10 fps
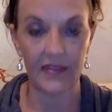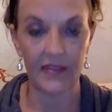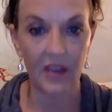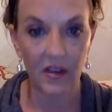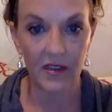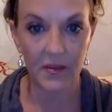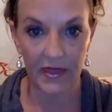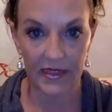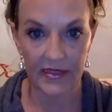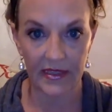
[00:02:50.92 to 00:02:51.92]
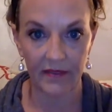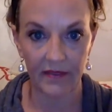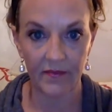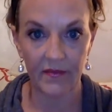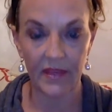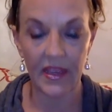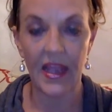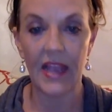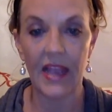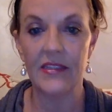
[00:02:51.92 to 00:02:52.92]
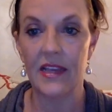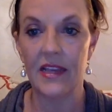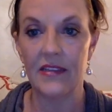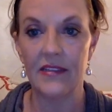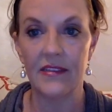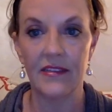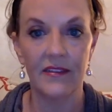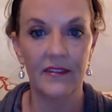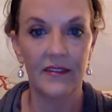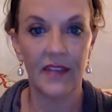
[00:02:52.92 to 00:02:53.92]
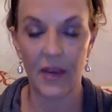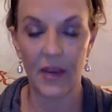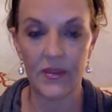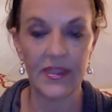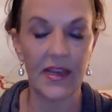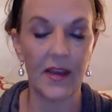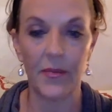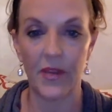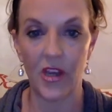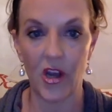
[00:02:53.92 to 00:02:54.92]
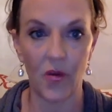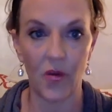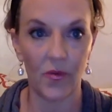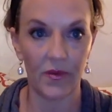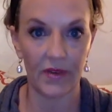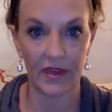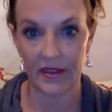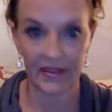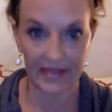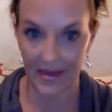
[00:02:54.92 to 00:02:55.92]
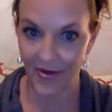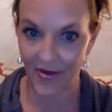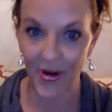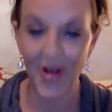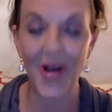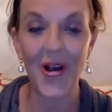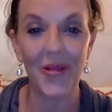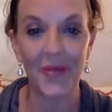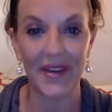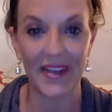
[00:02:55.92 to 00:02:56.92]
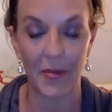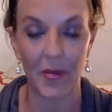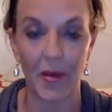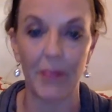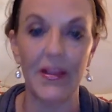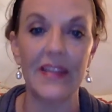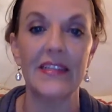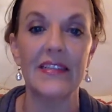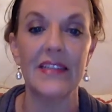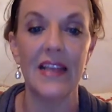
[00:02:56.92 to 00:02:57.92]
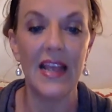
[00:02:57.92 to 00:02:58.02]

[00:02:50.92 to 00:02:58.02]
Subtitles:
calls Melissa and says, hey, what's up? It's time for our call. I wanted to help you about Plexus.